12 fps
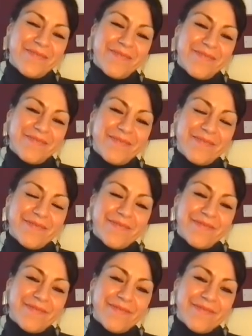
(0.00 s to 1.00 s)

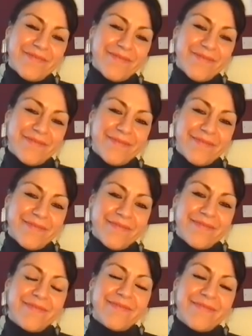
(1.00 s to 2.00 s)

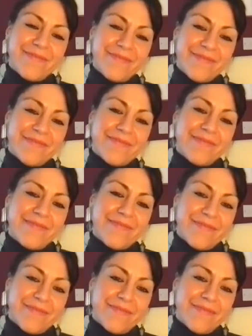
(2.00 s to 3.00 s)

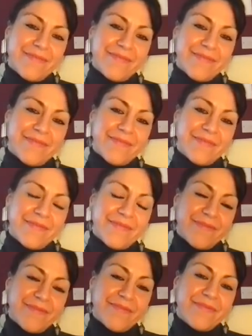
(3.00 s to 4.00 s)

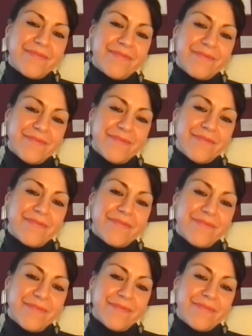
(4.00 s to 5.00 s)

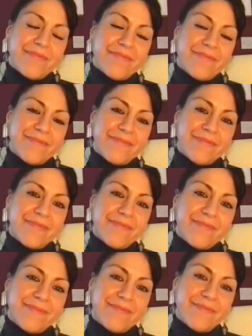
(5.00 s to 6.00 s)

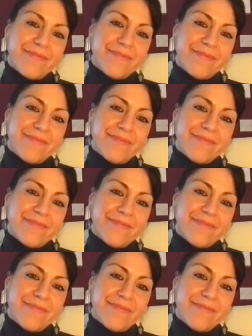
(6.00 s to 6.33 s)
(not speaking)